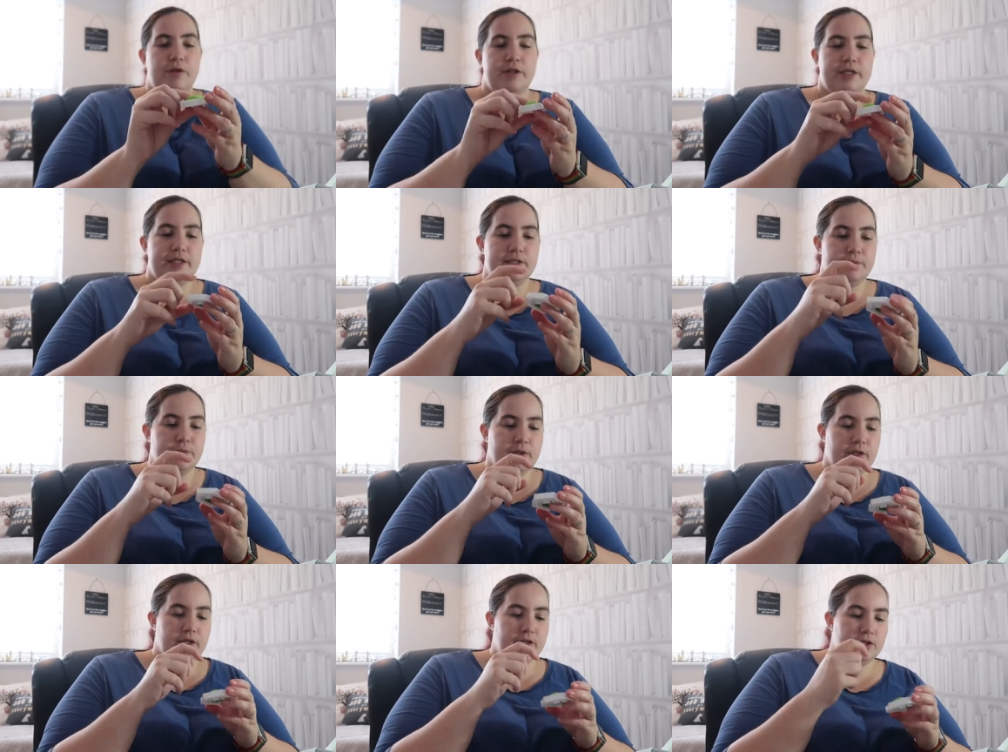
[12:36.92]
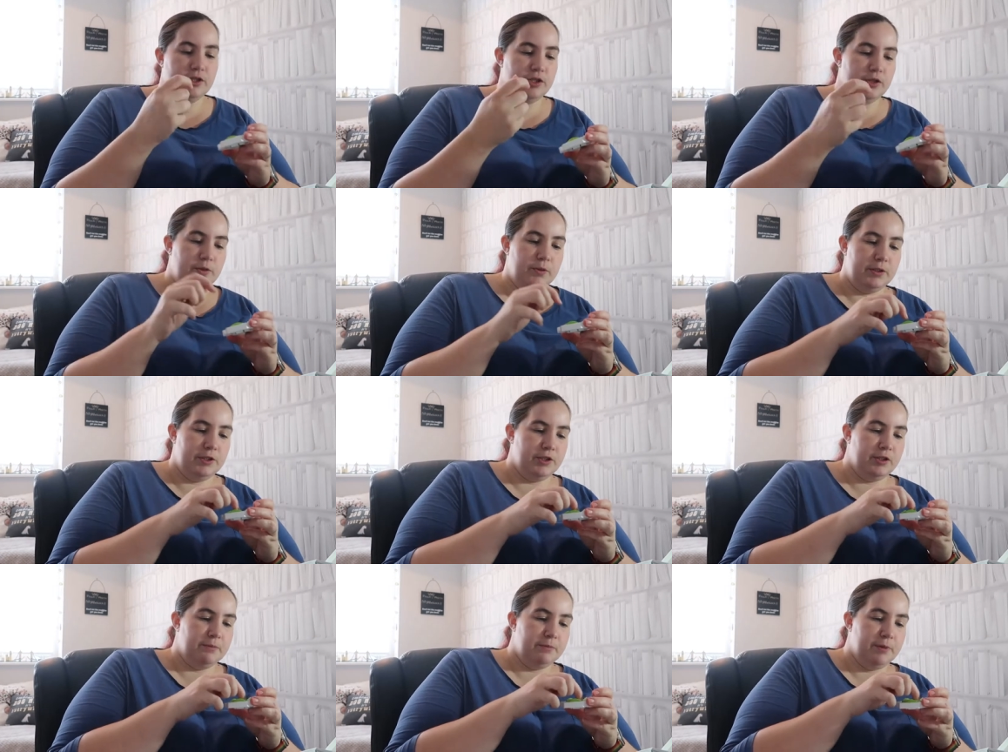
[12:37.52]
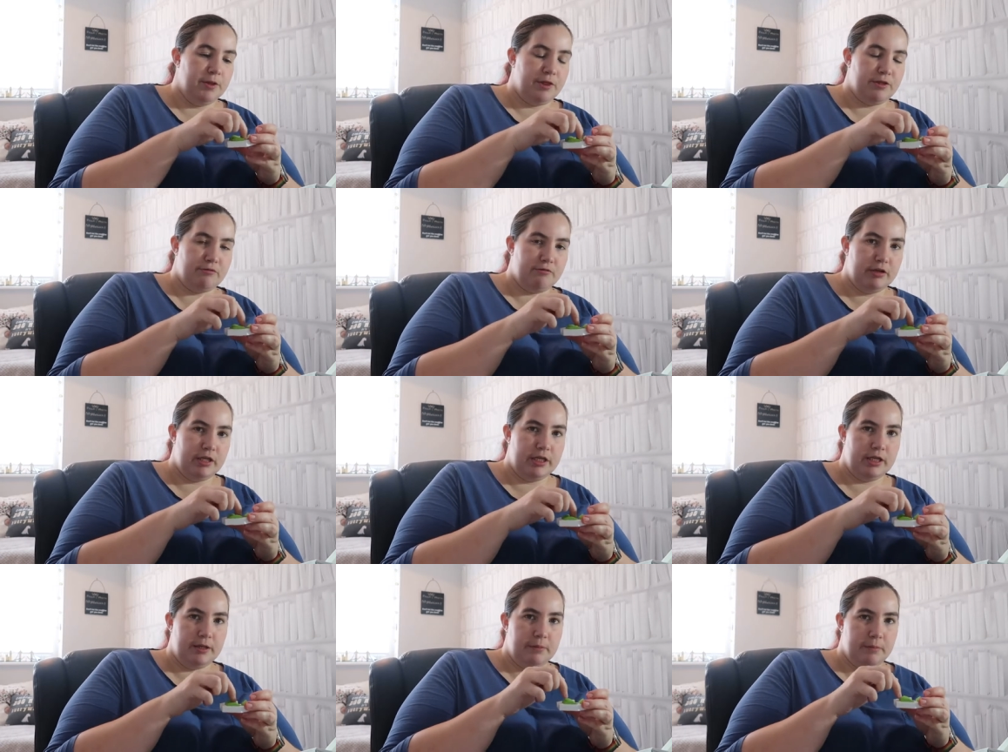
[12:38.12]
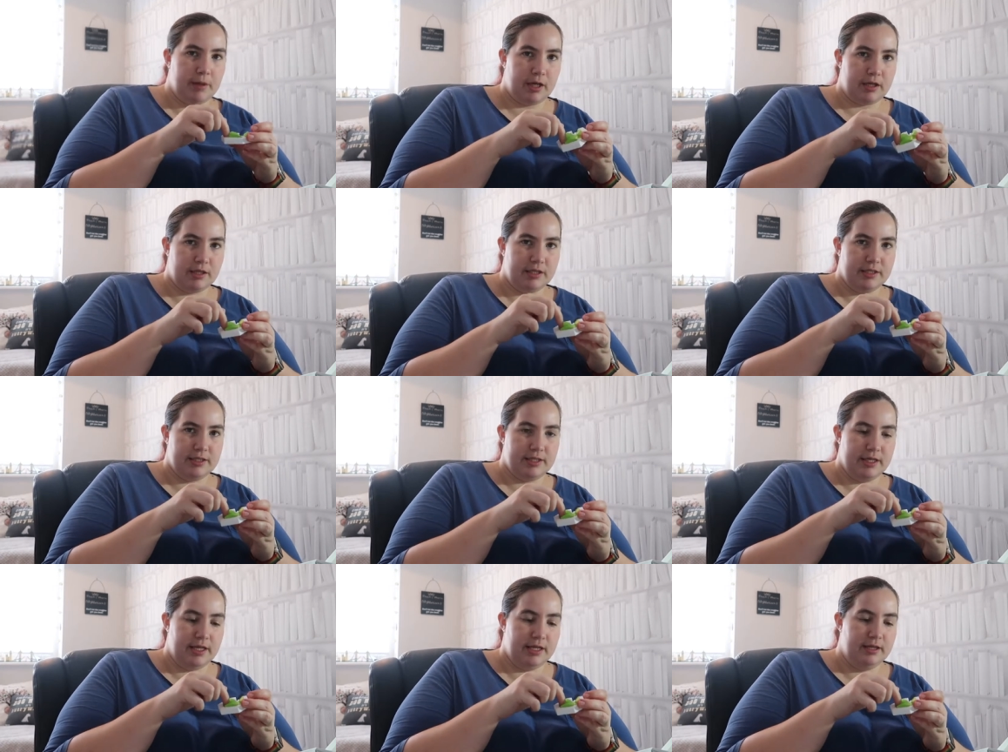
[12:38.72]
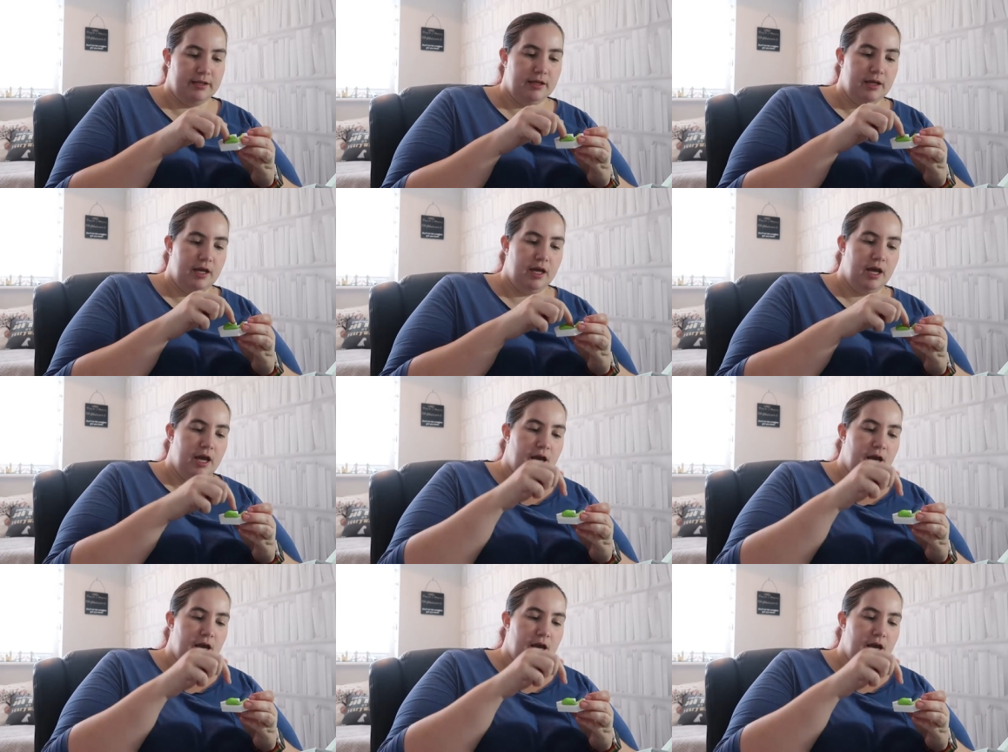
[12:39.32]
what this one can do is you can put three magnets in